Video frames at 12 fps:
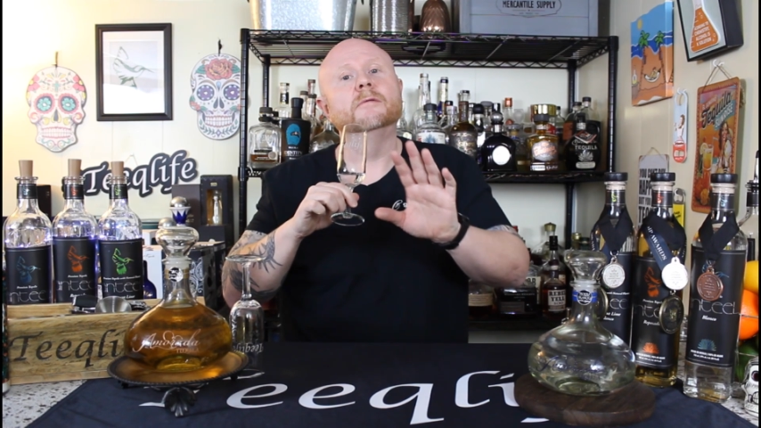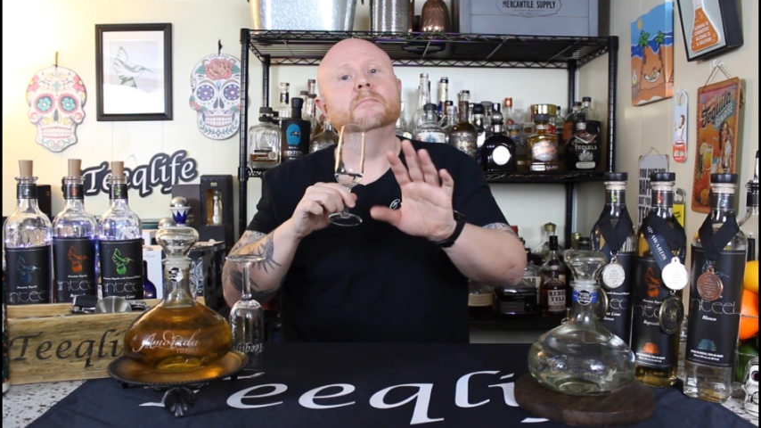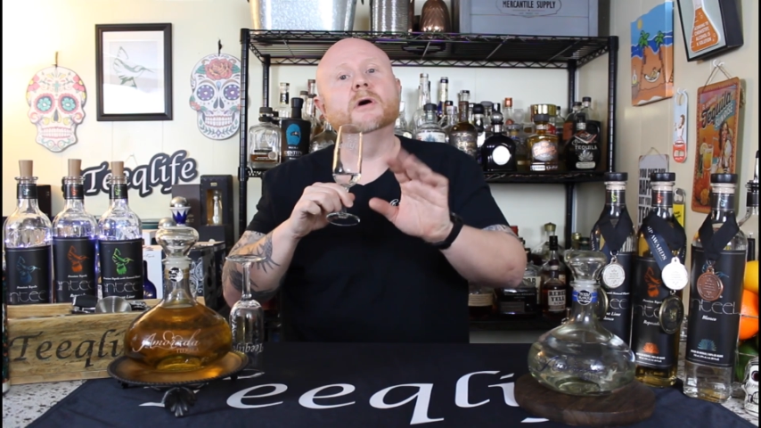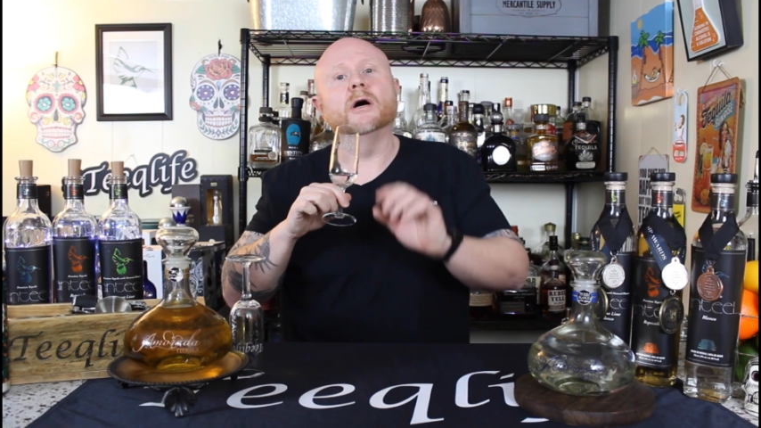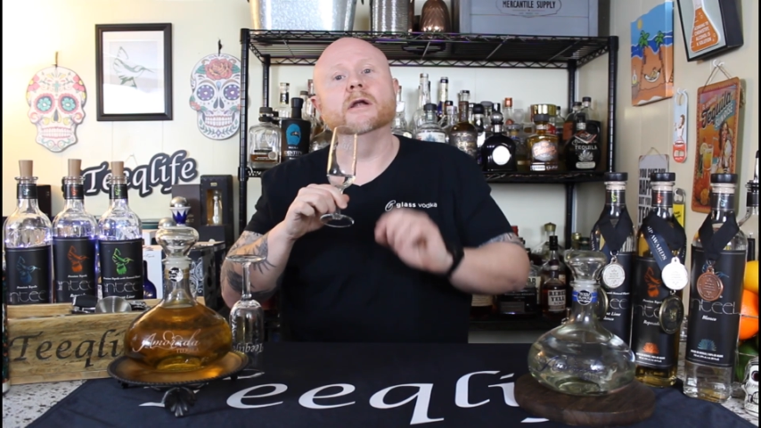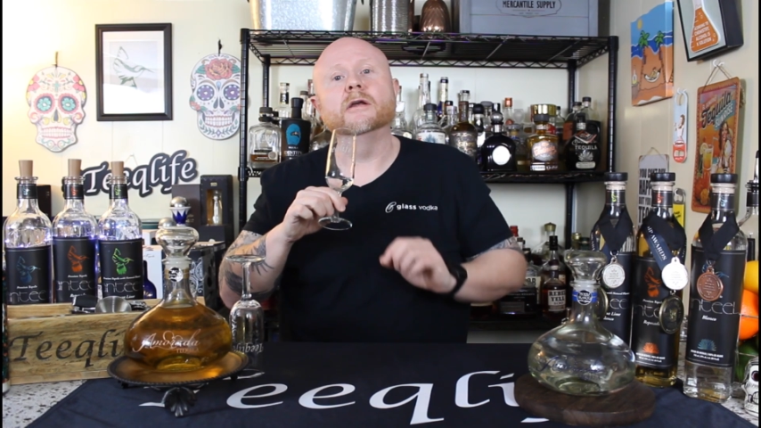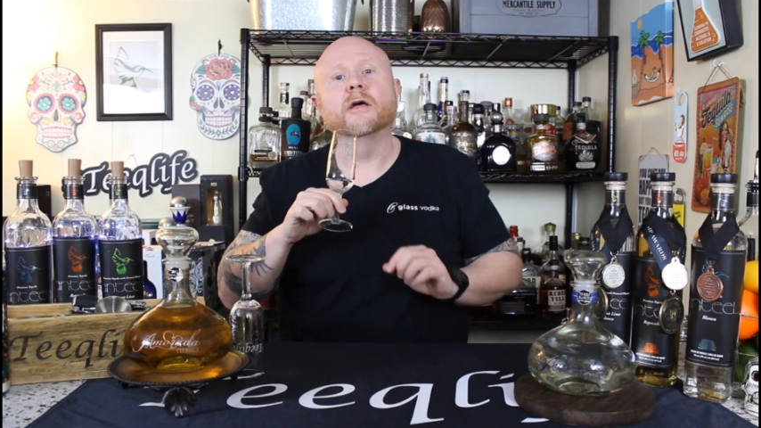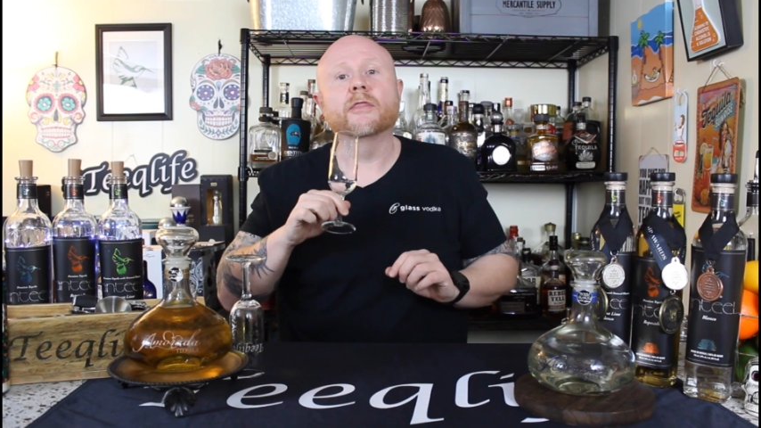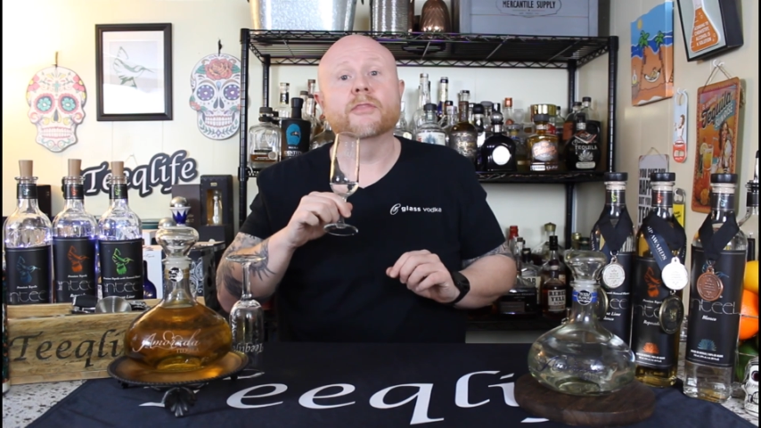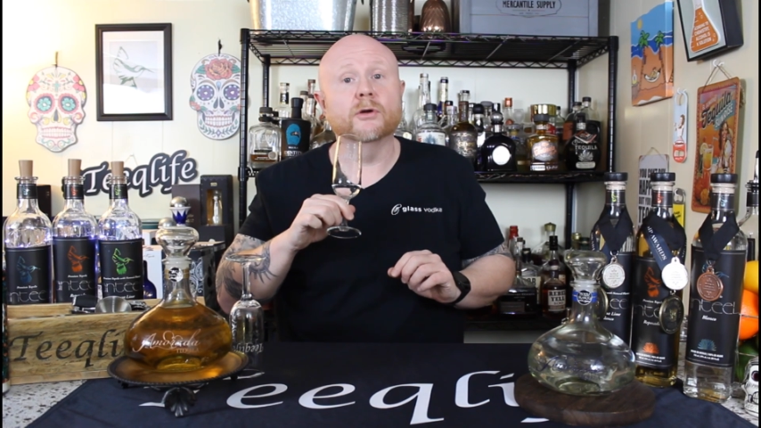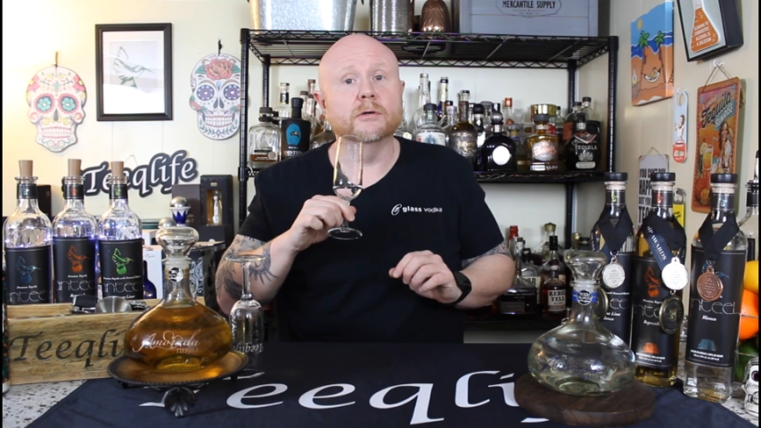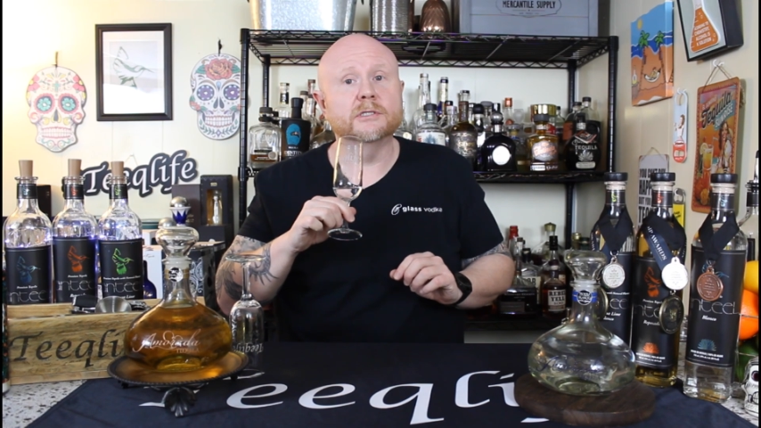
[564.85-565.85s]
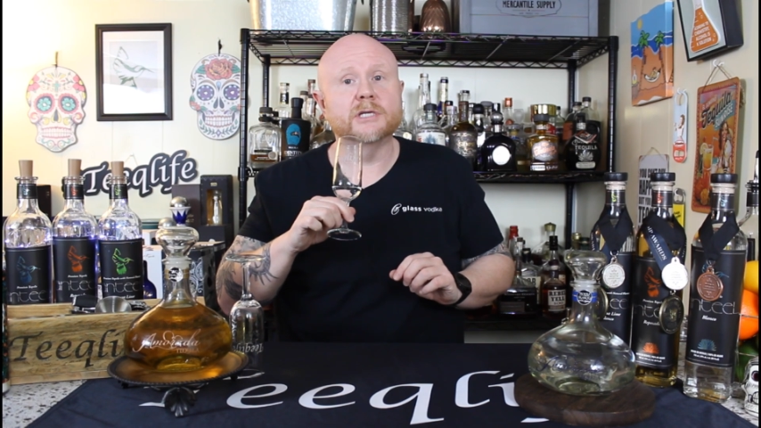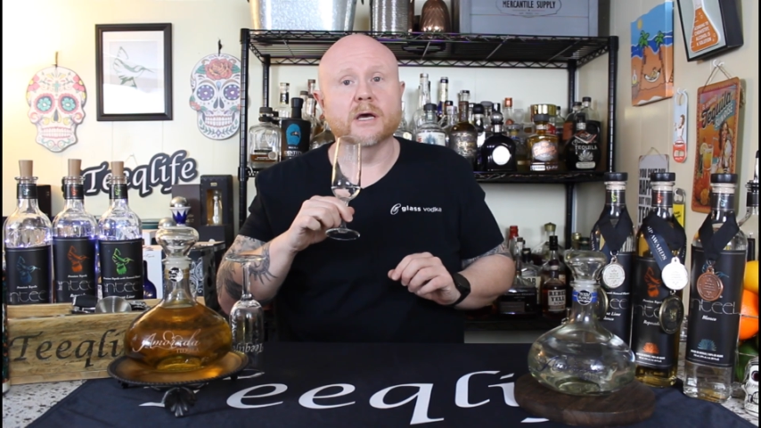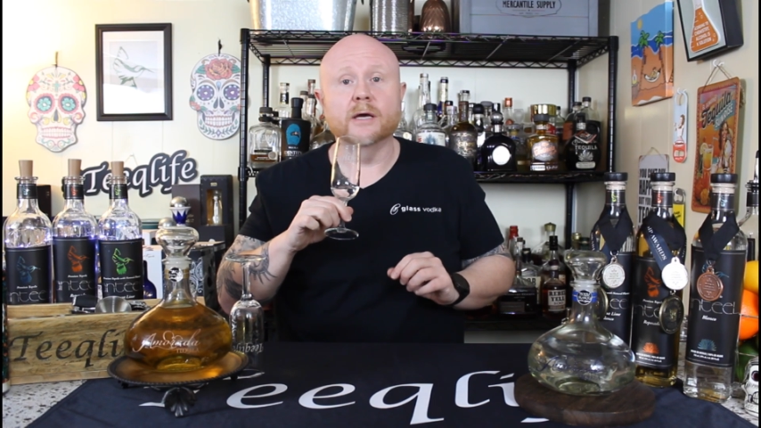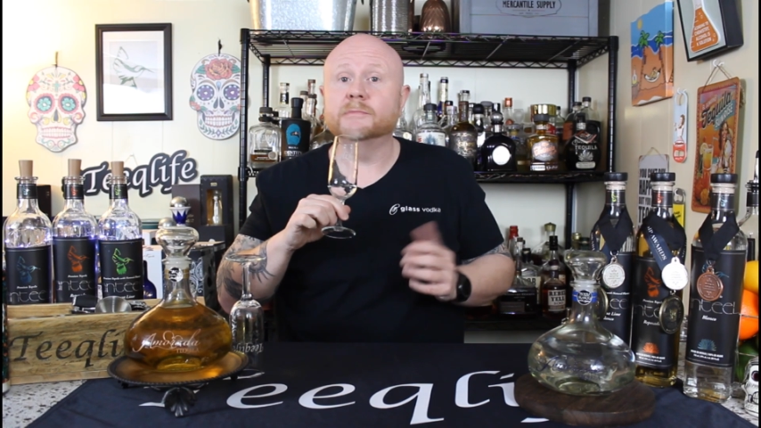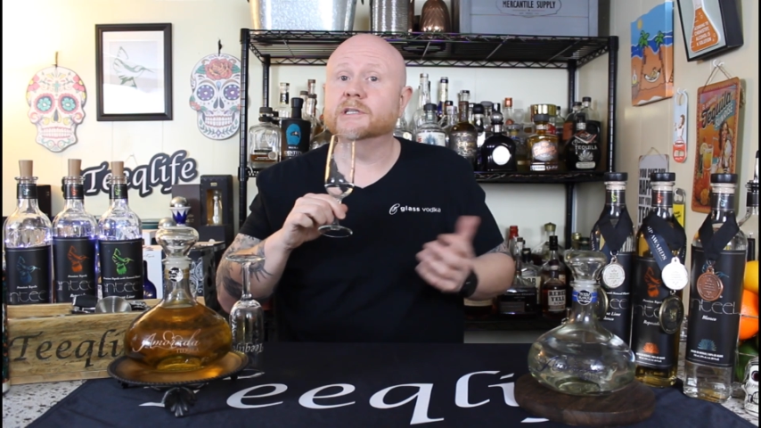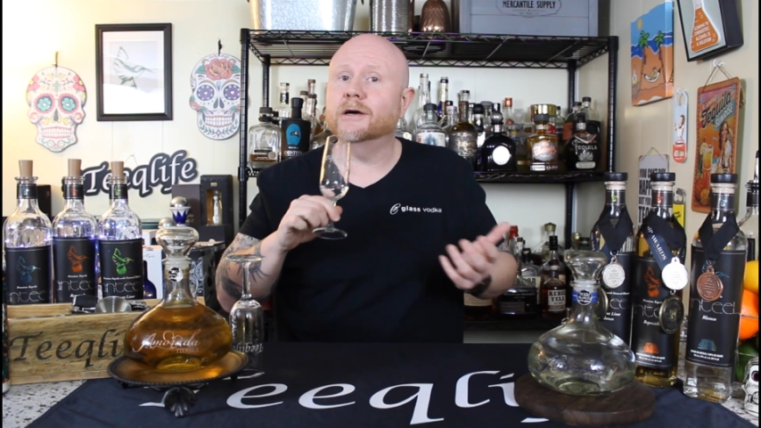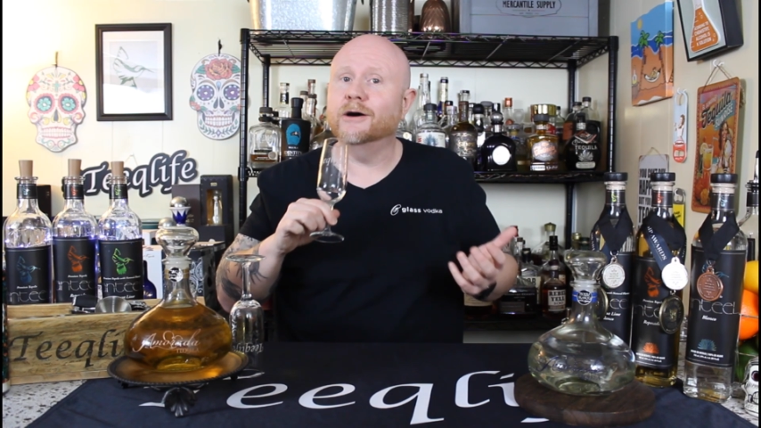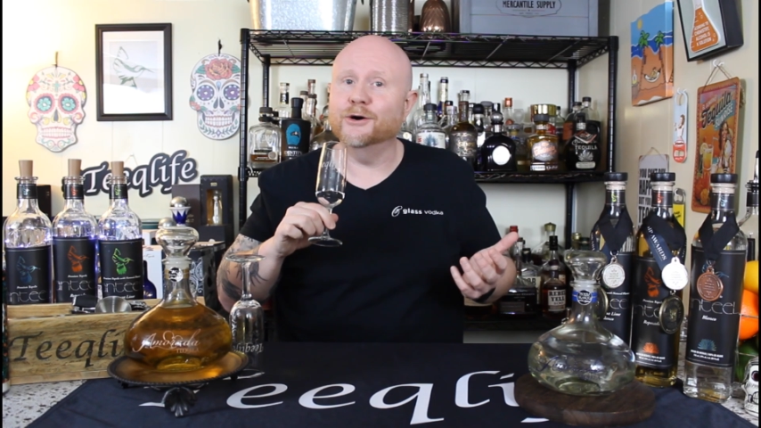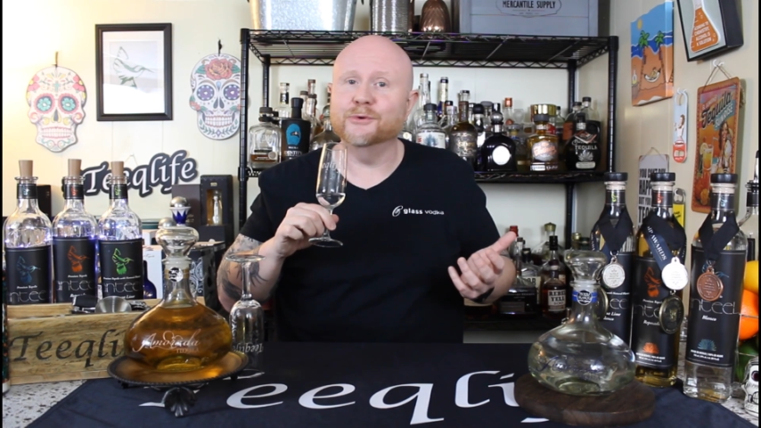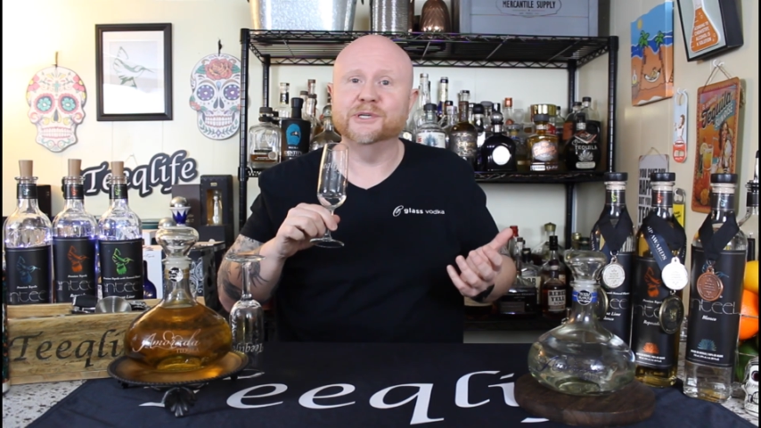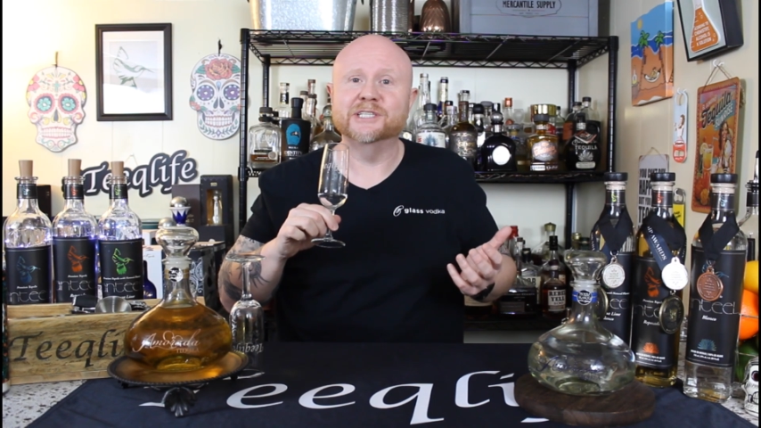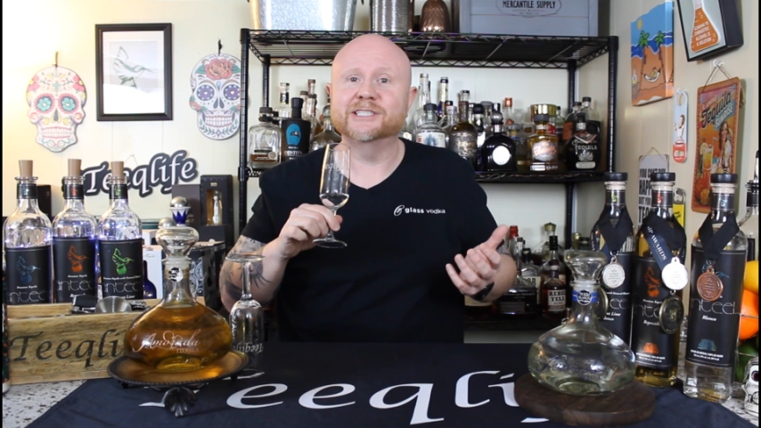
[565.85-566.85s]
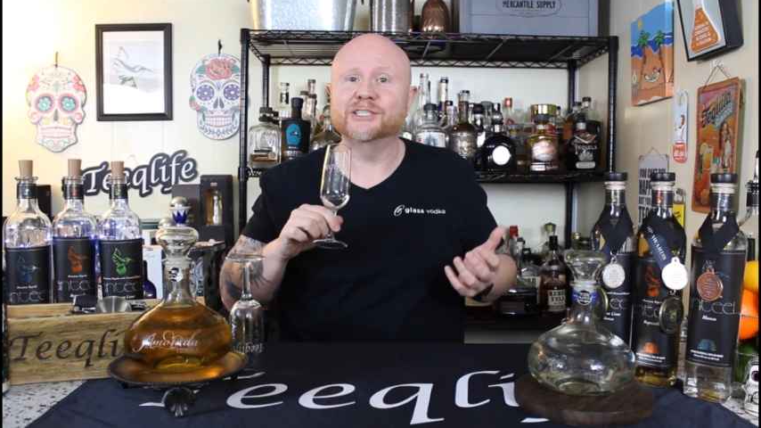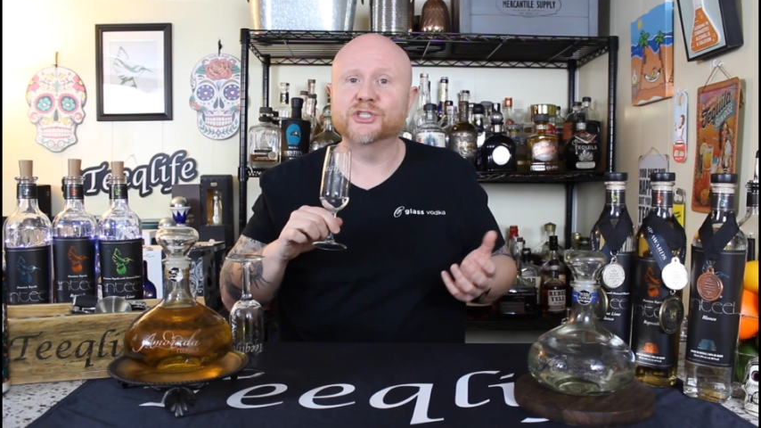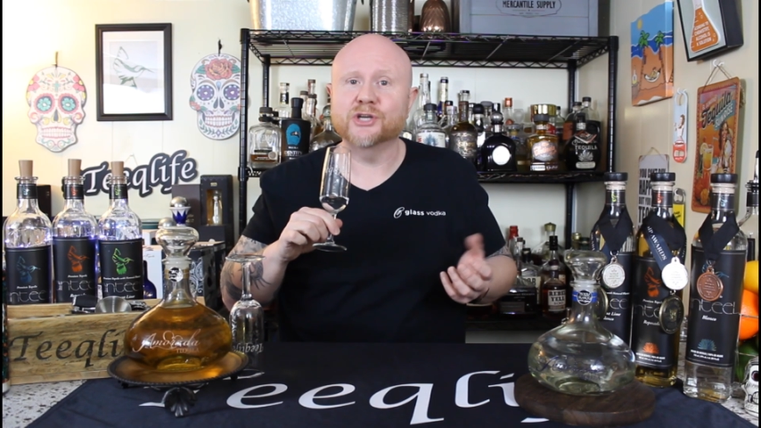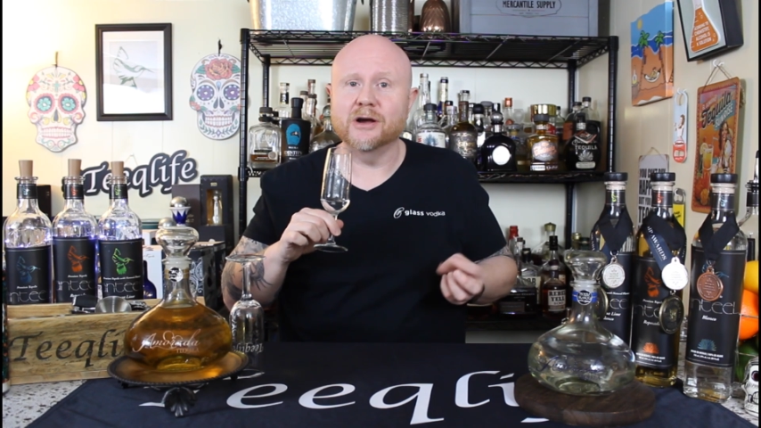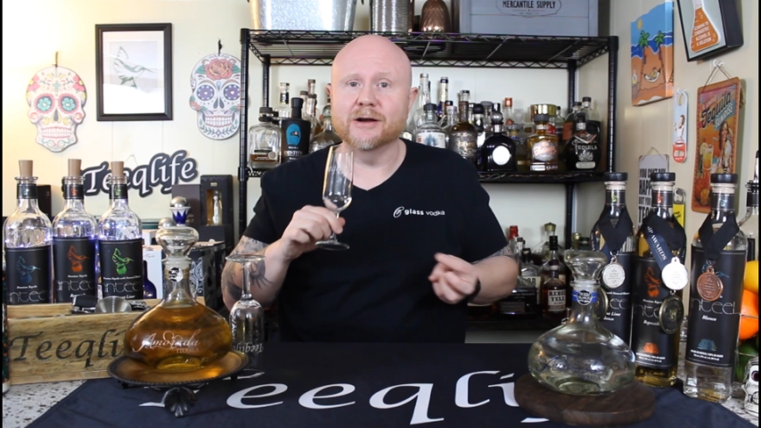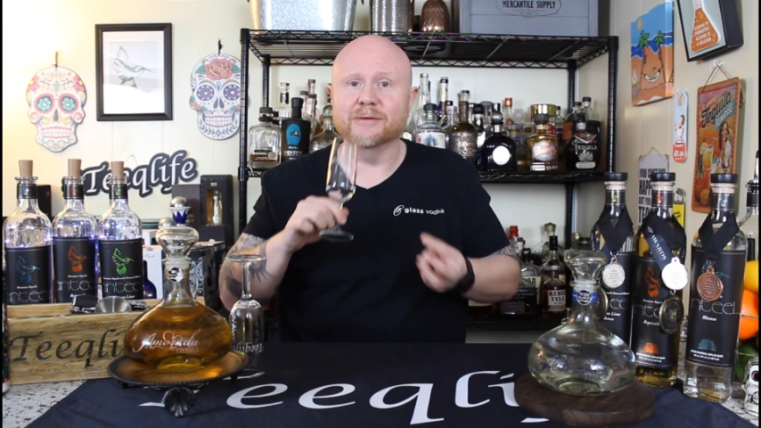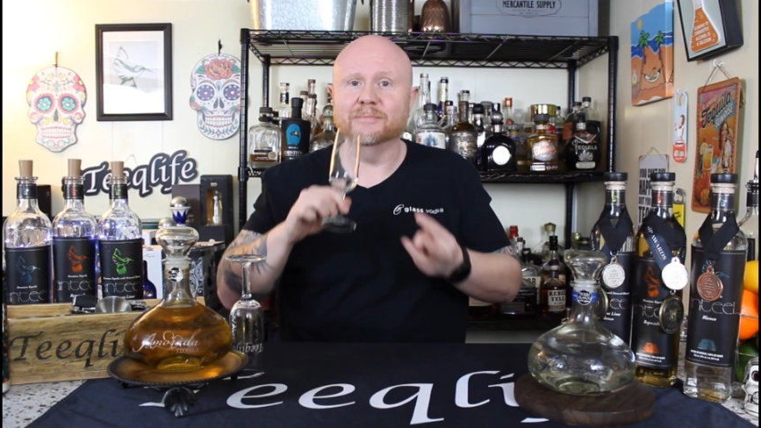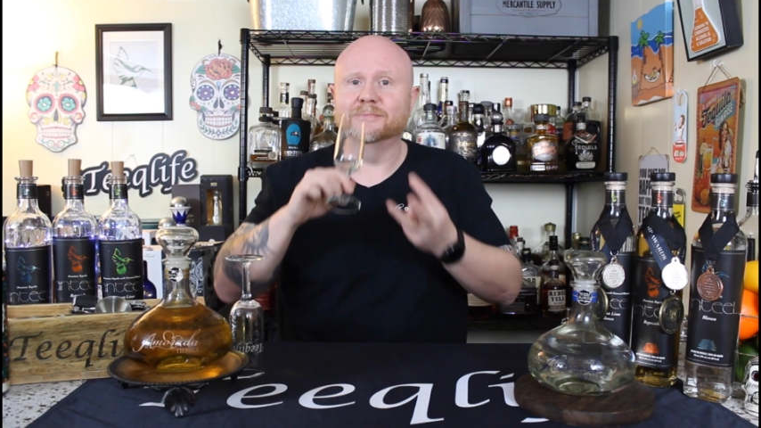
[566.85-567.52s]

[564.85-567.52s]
But third time's always the charm.